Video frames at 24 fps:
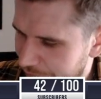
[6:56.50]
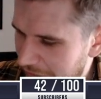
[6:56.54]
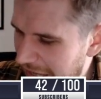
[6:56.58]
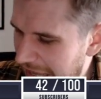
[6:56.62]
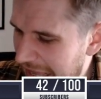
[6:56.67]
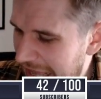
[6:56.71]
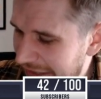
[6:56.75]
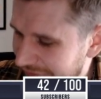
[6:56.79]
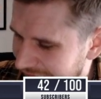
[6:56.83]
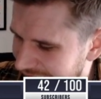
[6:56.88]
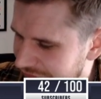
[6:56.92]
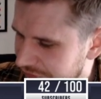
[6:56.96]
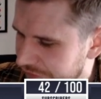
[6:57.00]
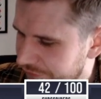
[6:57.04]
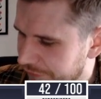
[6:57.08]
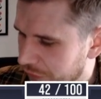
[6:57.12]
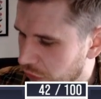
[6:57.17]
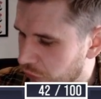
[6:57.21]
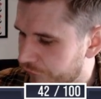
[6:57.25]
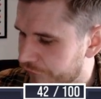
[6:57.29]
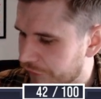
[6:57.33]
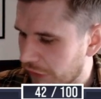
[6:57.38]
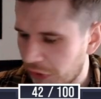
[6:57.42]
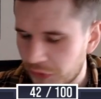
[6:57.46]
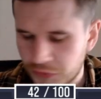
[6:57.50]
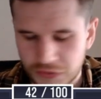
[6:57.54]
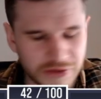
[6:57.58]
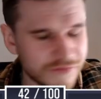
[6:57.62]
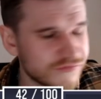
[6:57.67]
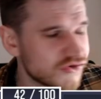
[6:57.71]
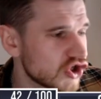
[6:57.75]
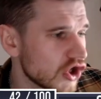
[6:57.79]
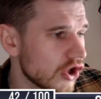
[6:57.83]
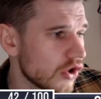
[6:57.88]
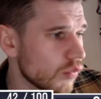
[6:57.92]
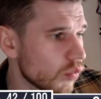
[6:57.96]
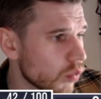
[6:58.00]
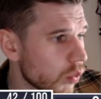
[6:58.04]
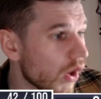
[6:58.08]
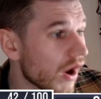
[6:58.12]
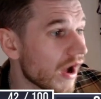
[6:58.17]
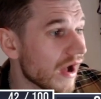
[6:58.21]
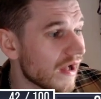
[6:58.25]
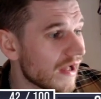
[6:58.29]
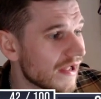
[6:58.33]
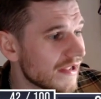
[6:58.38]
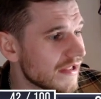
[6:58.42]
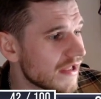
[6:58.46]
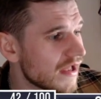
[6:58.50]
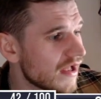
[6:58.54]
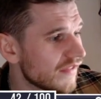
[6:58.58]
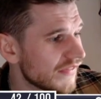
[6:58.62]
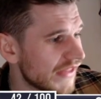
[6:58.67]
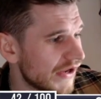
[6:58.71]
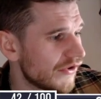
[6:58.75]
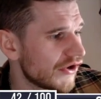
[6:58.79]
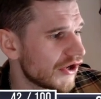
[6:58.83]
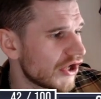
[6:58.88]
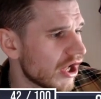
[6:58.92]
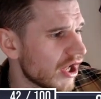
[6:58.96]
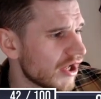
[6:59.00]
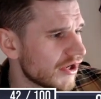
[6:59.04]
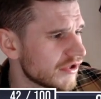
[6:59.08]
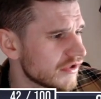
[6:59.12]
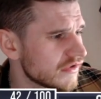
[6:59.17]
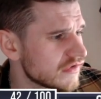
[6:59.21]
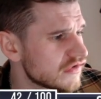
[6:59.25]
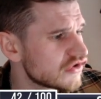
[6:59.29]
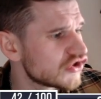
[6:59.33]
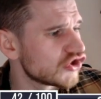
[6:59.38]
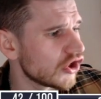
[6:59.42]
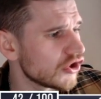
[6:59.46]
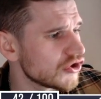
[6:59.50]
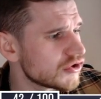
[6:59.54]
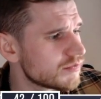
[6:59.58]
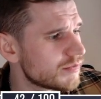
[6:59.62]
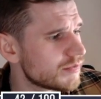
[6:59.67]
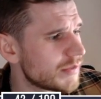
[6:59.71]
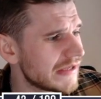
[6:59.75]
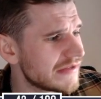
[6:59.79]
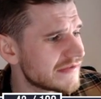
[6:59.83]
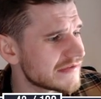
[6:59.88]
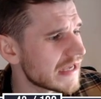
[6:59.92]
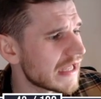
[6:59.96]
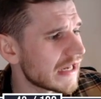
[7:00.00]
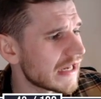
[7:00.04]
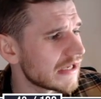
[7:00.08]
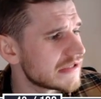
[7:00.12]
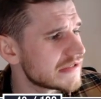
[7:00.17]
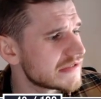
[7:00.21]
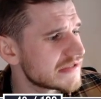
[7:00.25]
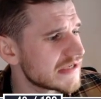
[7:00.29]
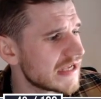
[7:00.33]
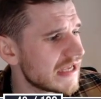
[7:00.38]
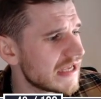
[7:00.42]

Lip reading: and Phil Foden have shown why they're regarded as such big talents